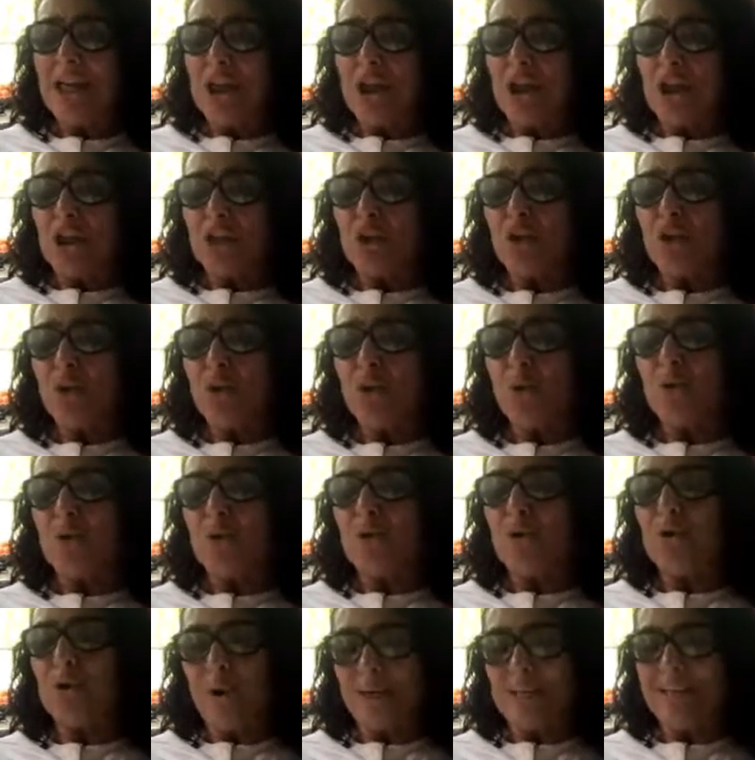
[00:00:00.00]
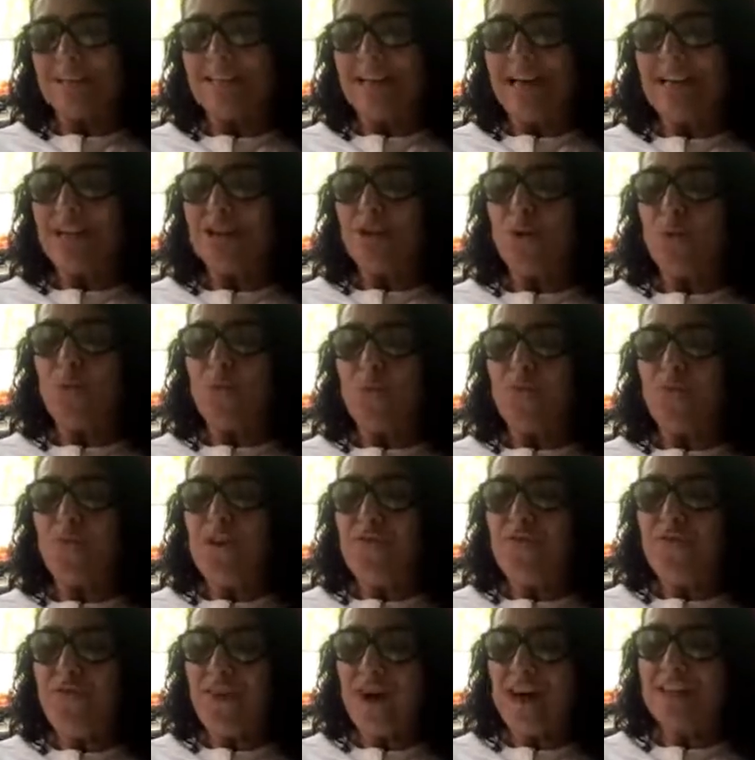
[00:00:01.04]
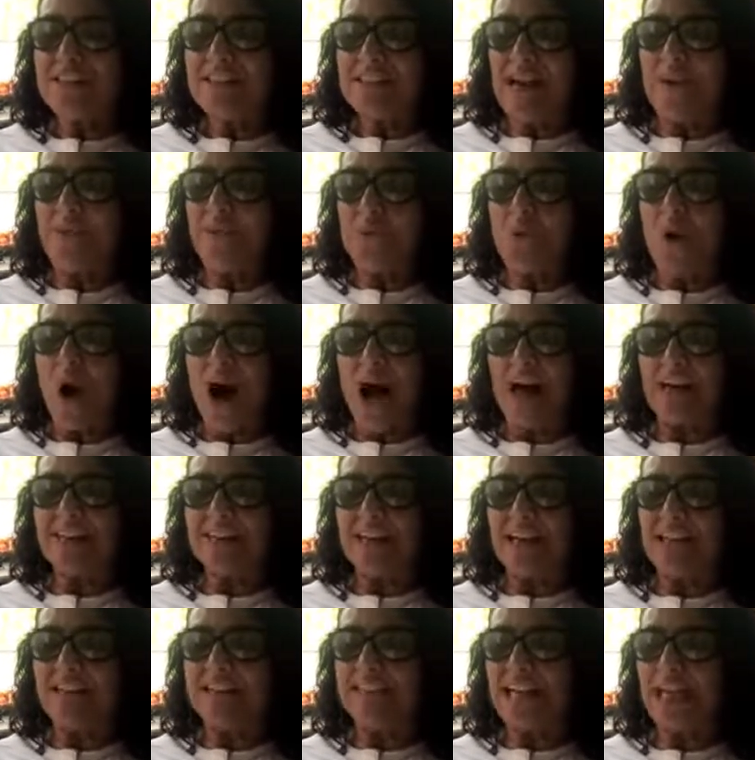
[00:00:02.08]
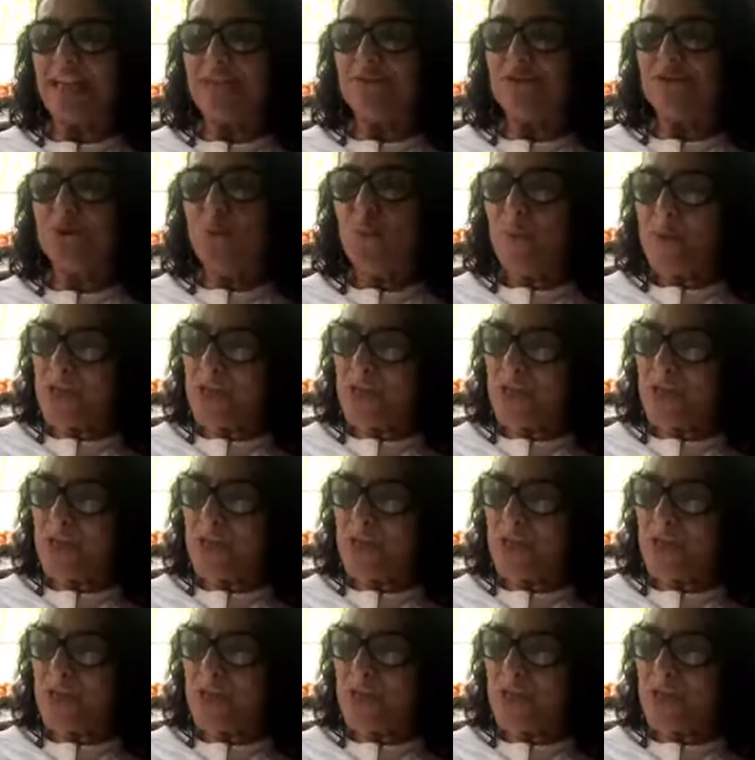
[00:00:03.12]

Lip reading: So you understand? So we first have to ask ourselves, do we